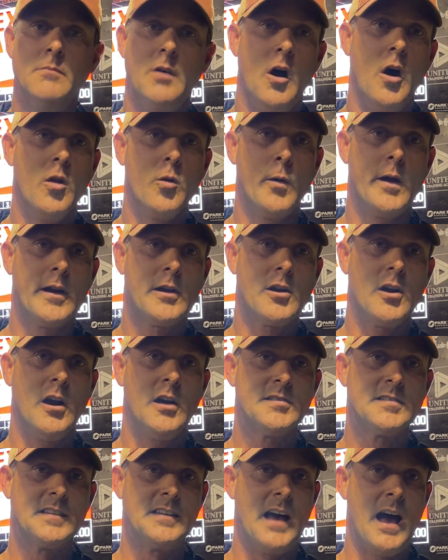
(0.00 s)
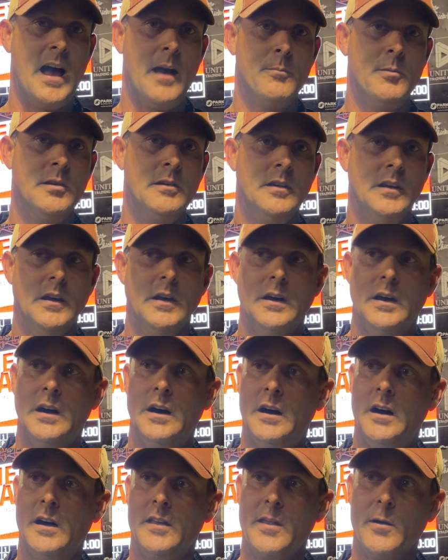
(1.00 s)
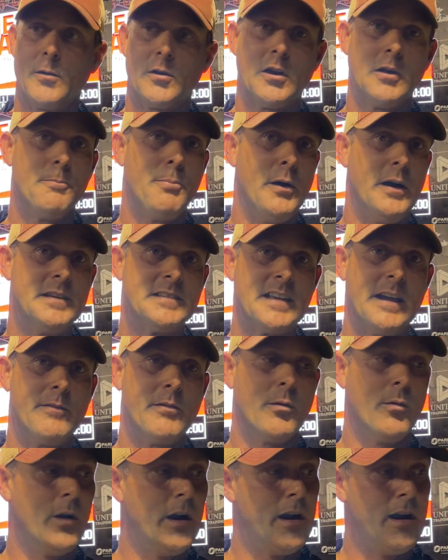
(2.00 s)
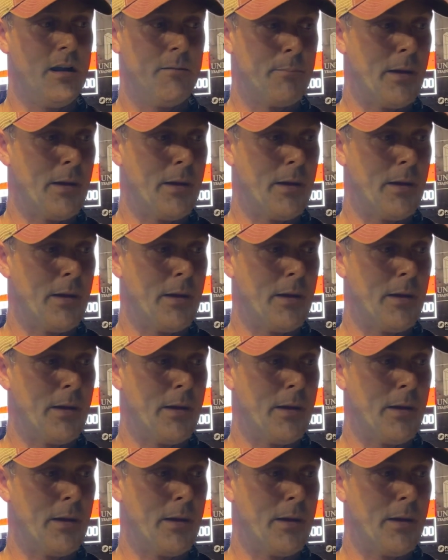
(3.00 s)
all the way across the diamond, there were good plays everywhere.